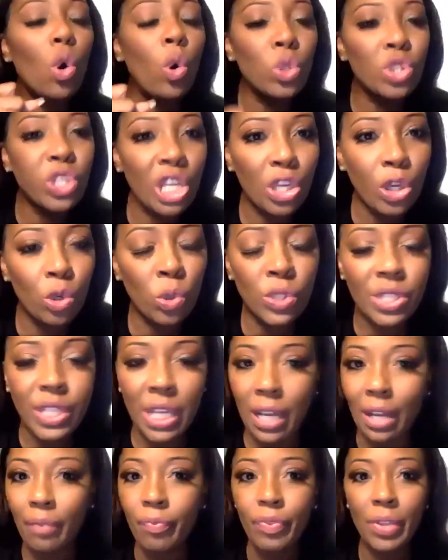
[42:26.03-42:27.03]
Who's he
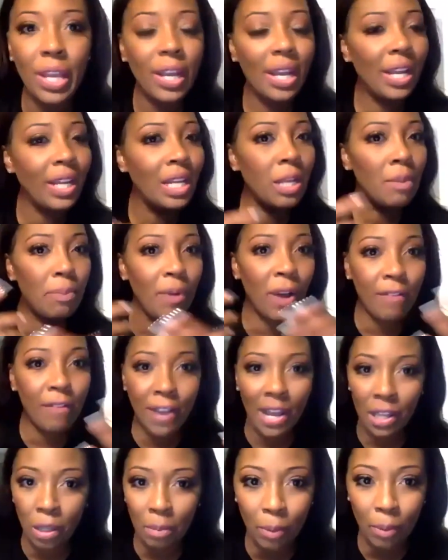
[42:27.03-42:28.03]
using? Any
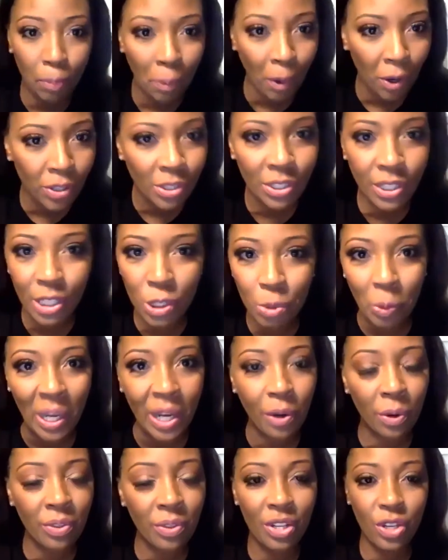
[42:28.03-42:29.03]
available person that's
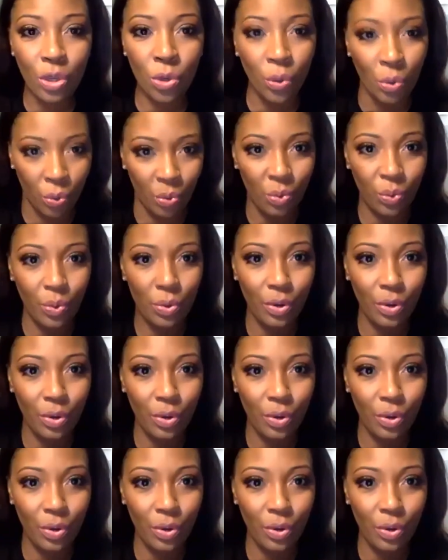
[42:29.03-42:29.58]
weaker than you.